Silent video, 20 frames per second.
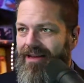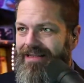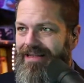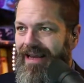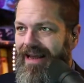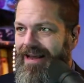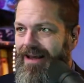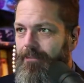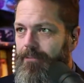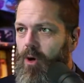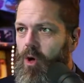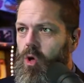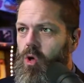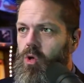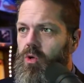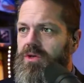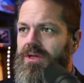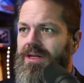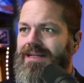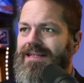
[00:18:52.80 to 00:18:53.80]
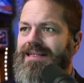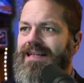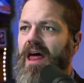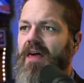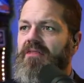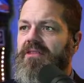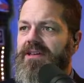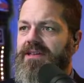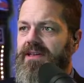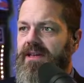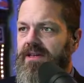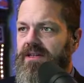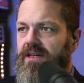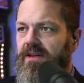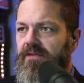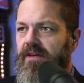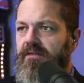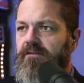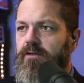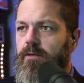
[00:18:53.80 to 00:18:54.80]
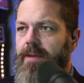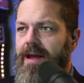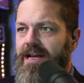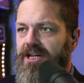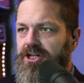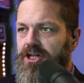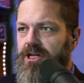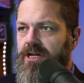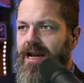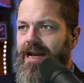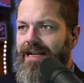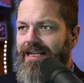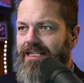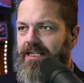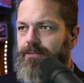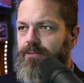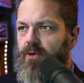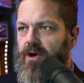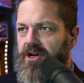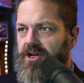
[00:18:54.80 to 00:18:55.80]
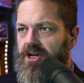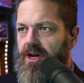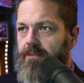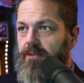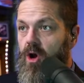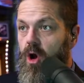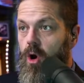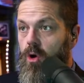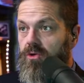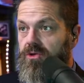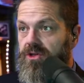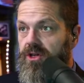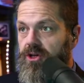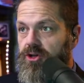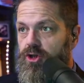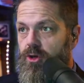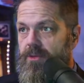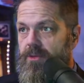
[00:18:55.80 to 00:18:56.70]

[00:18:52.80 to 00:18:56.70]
Take, a bold synthesis of information and inspiration. I'm your host, Joe